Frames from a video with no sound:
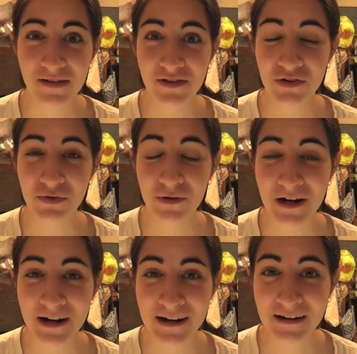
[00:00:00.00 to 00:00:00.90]
and there's
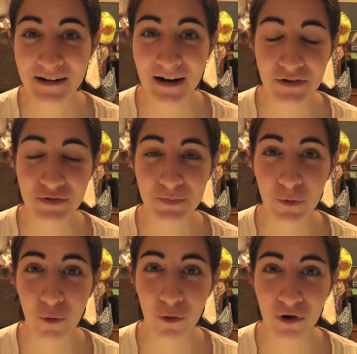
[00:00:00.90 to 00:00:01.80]
rain, and it's
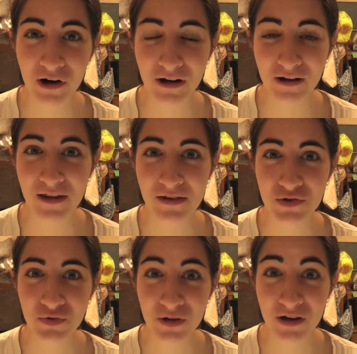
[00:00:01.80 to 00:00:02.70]
pouring, and
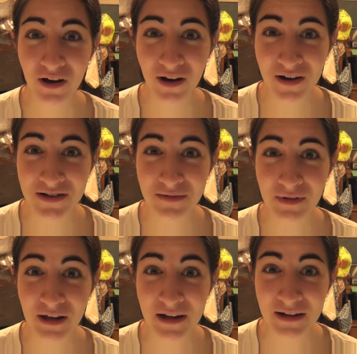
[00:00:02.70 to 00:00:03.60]
there's really
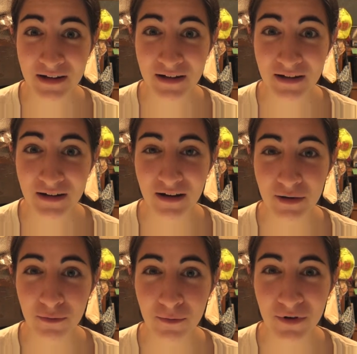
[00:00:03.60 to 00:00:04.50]
awesome lightning,
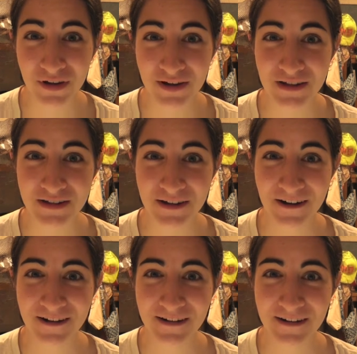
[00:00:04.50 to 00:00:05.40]
and I'm really
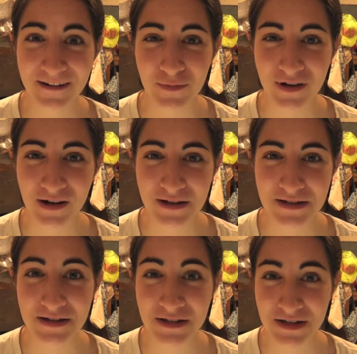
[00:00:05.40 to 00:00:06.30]
excited
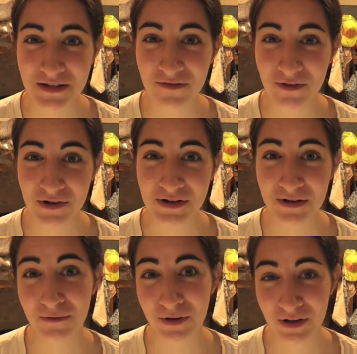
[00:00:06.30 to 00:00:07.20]
because this is the first
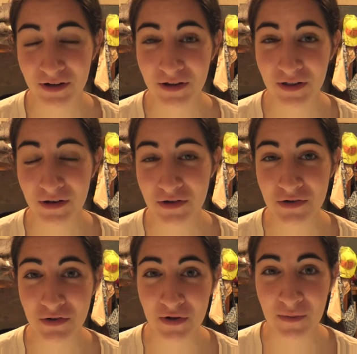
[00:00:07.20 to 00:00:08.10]
really good
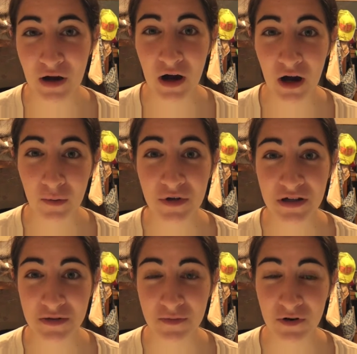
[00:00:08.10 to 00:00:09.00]
thunderstorm I'll be
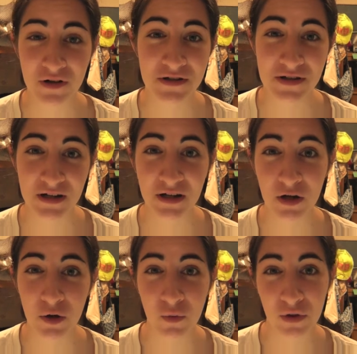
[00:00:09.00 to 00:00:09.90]
experiencing
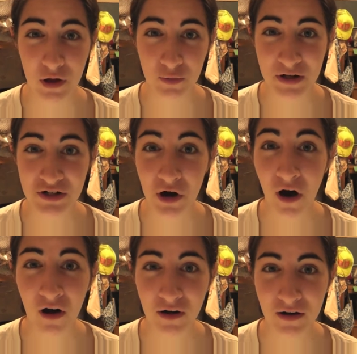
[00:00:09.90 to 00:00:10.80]
without my
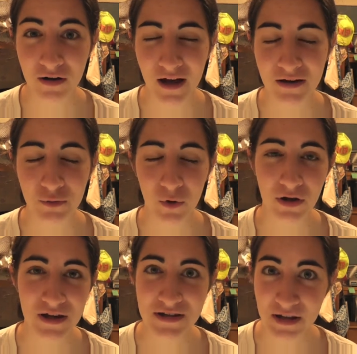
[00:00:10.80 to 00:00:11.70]
dog. And while
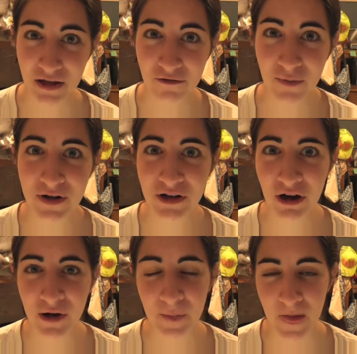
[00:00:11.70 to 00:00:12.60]
yes, I love my
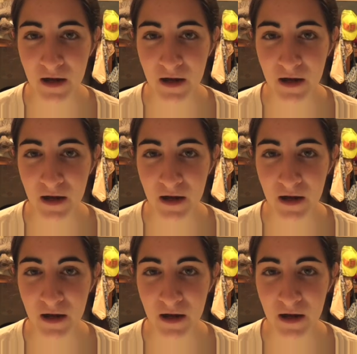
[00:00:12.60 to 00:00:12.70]
dog,